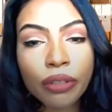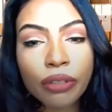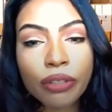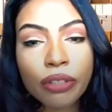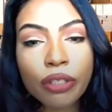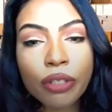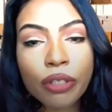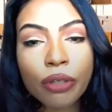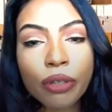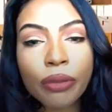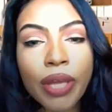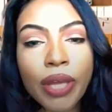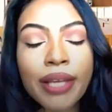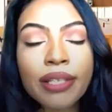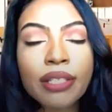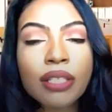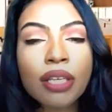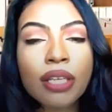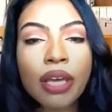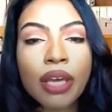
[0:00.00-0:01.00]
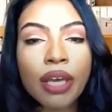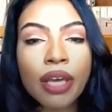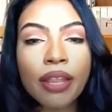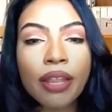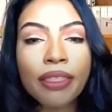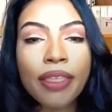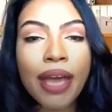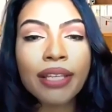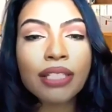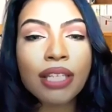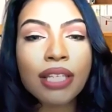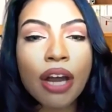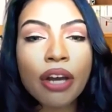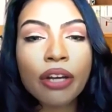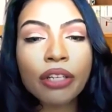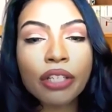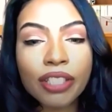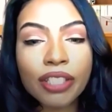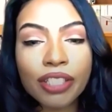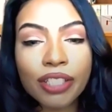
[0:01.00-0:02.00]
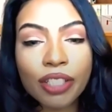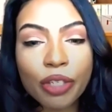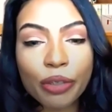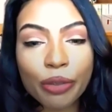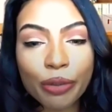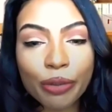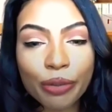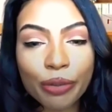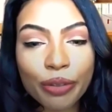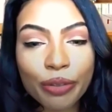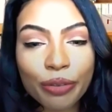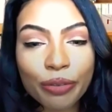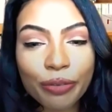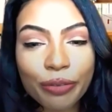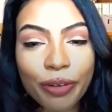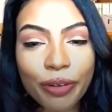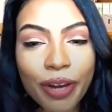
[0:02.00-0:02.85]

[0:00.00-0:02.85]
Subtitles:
So that's our good news, right?